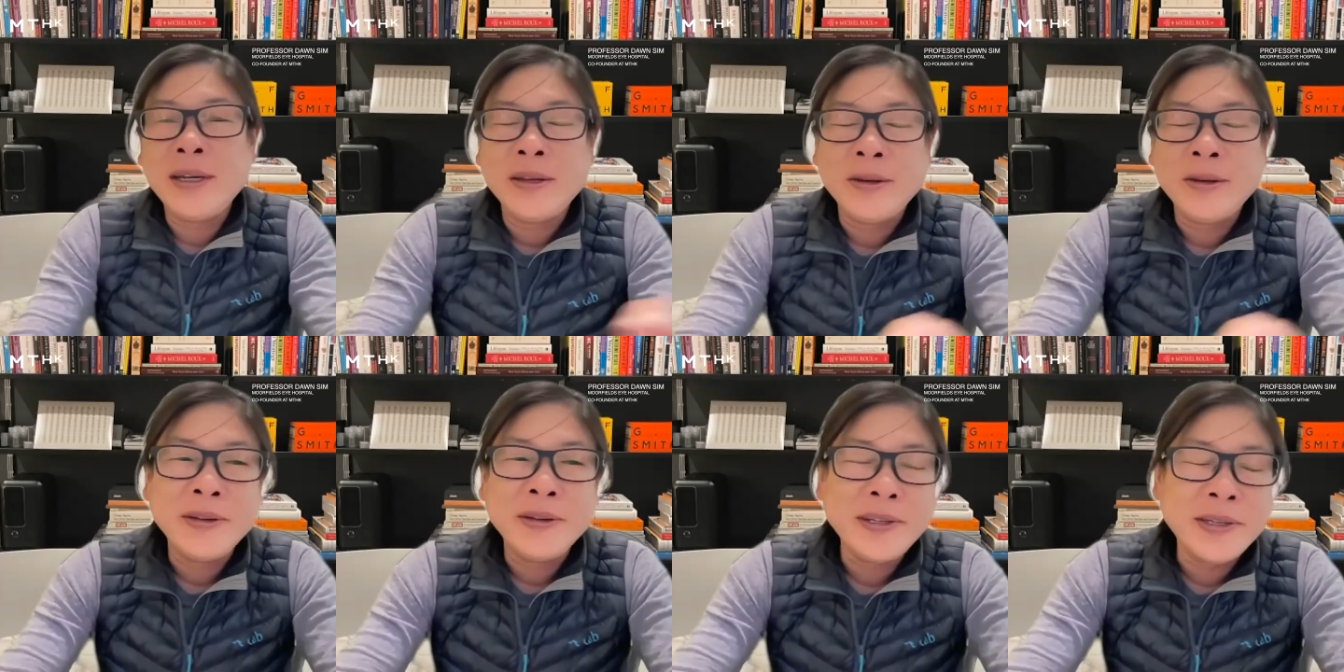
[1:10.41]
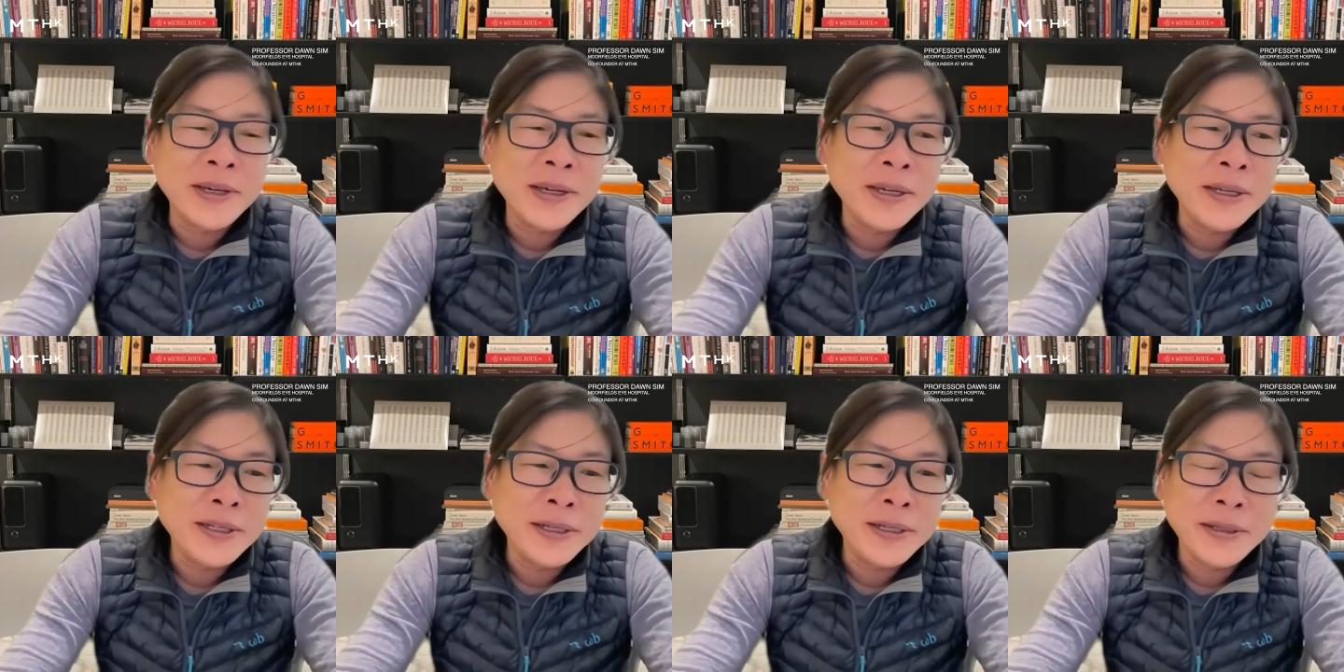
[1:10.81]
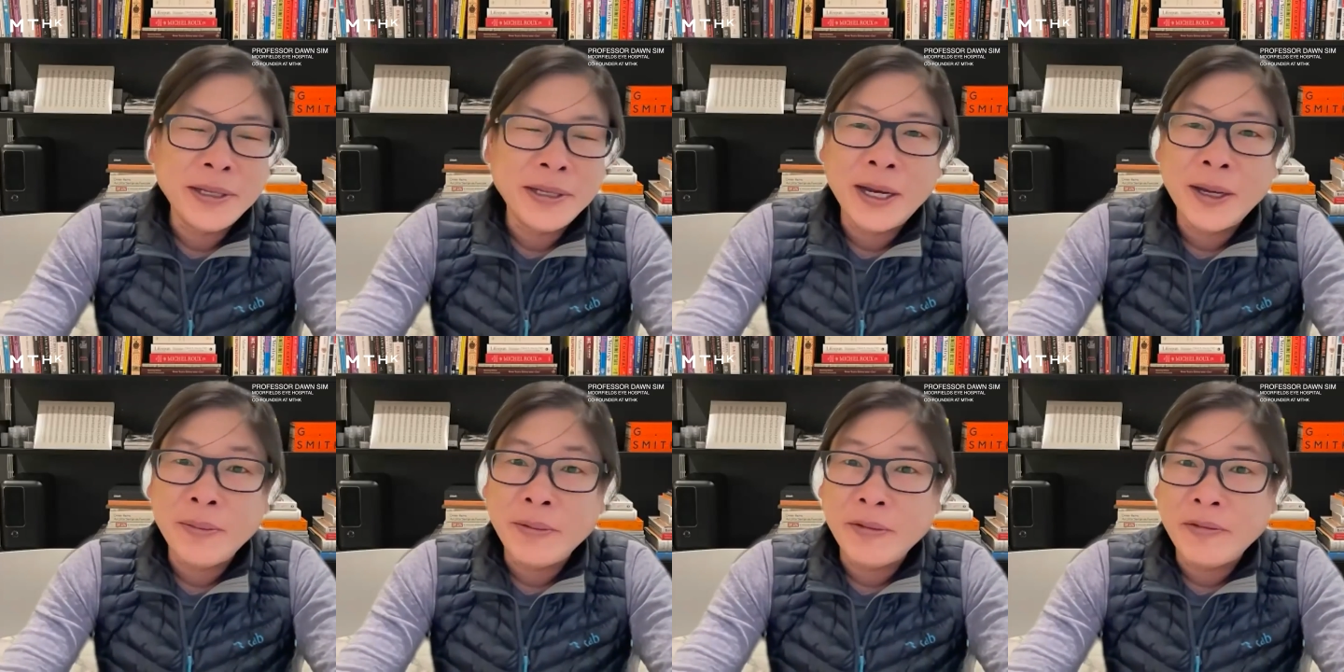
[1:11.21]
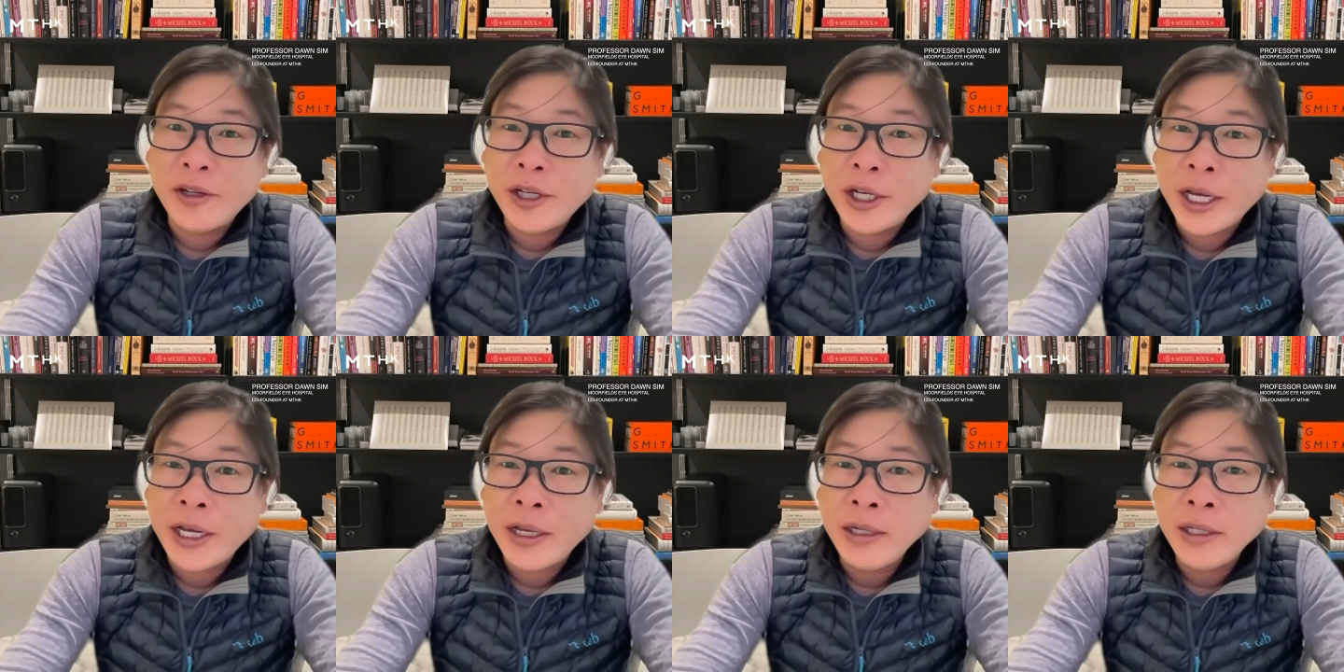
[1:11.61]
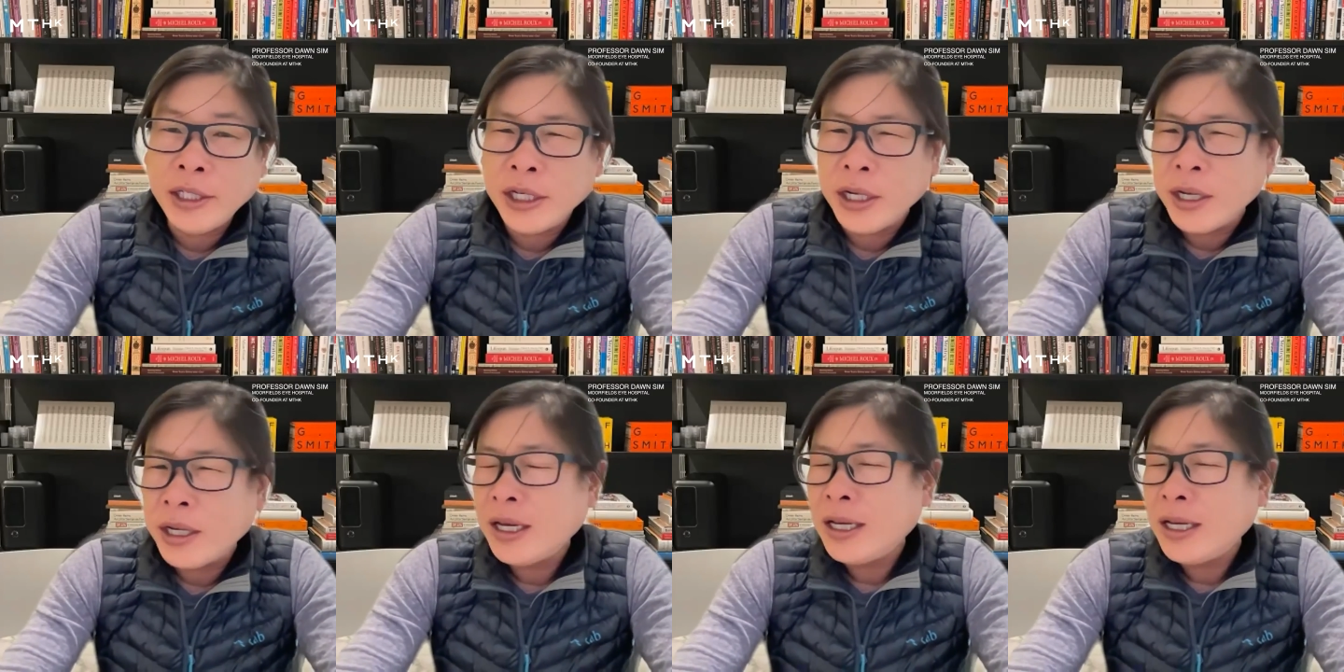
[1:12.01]
You know, it's a, as a time of
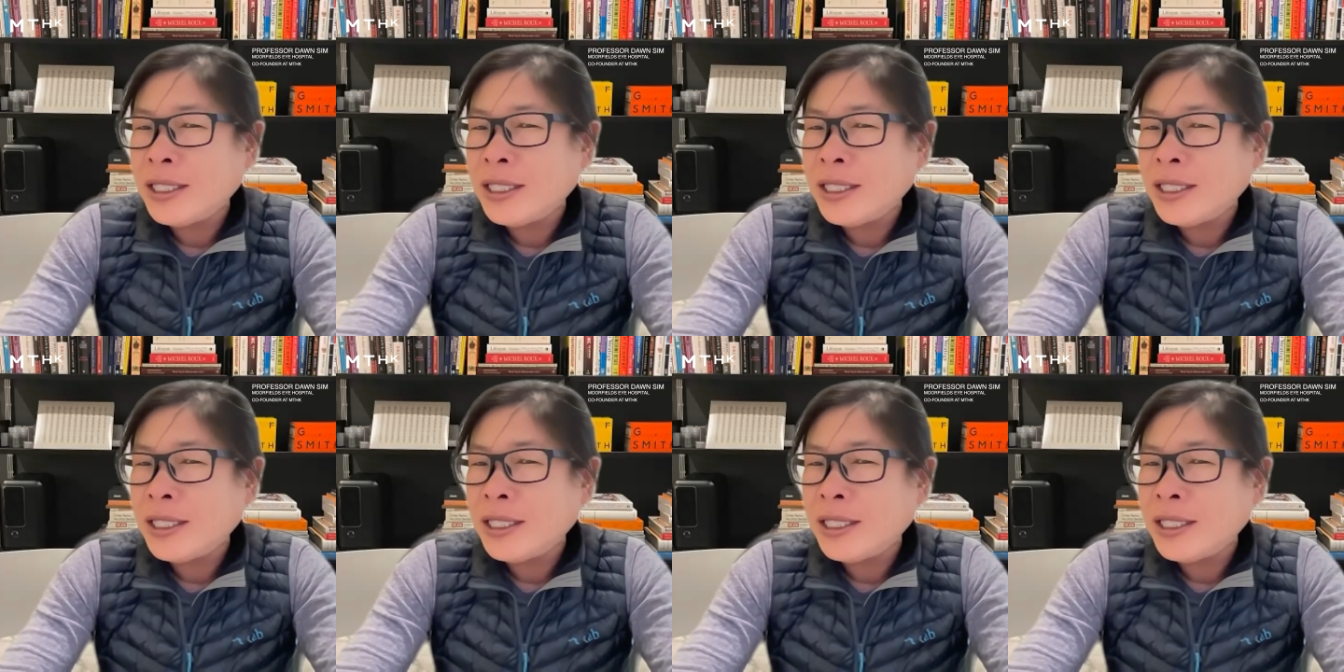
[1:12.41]
change,